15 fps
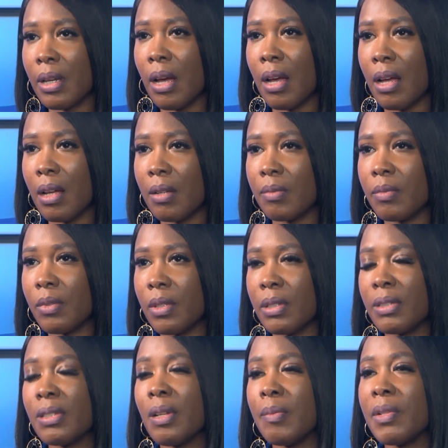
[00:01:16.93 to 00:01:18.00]
Uh, the,
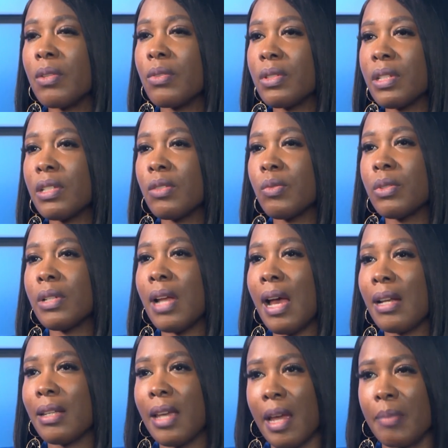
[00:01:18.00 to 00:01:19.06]
some of those things were
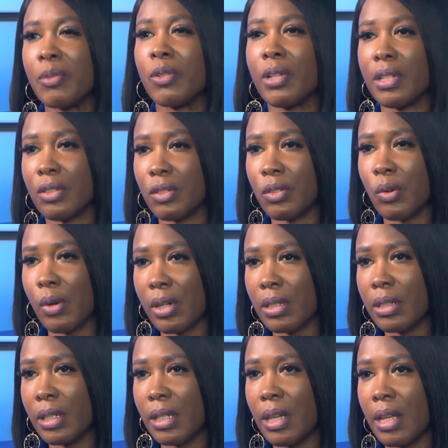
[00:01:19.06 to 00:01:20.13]
not captured
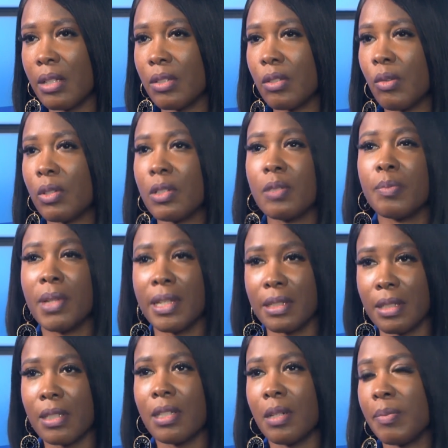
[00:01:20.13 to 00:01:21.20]
historically, and so it's placed
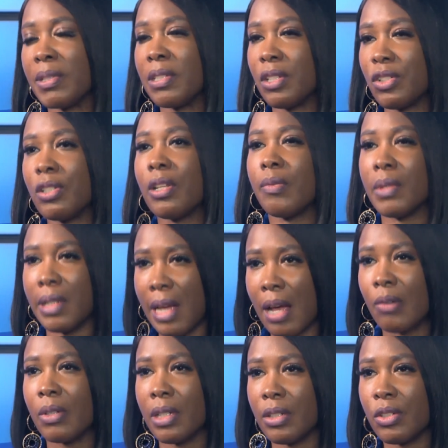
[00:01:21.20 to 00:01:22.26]
us in a position that we now
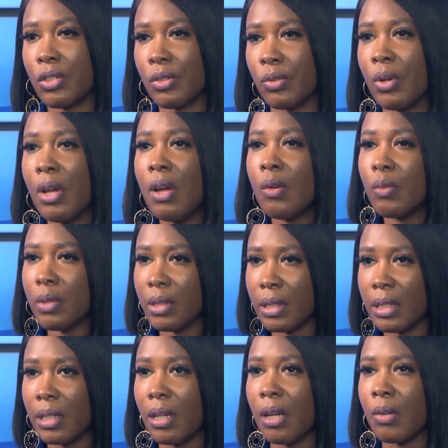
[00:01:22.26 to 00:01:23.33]
need to
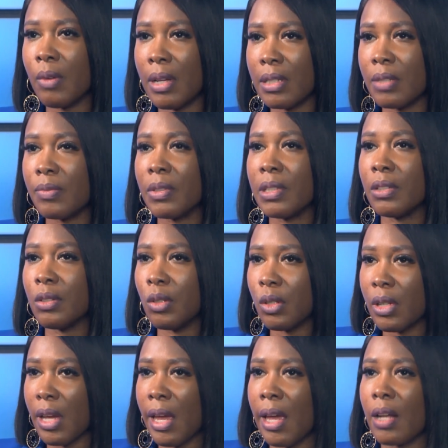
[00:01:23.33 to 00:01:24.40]
really aggressively
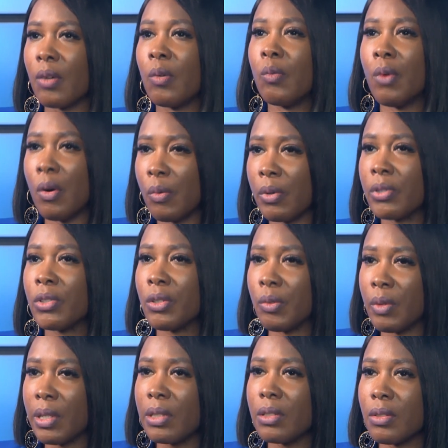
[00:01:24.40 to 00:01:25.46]
look at what we're
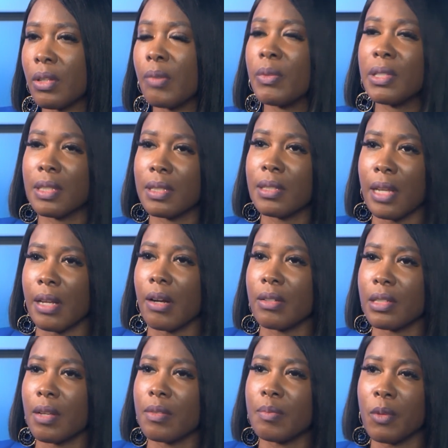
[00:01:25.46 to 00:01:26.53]
doing so that we sustain
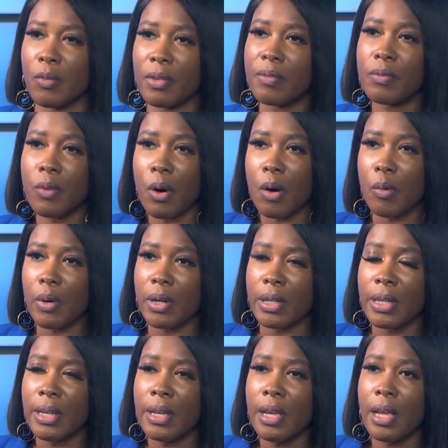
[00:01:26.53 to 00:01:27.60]
ourselves moving forward.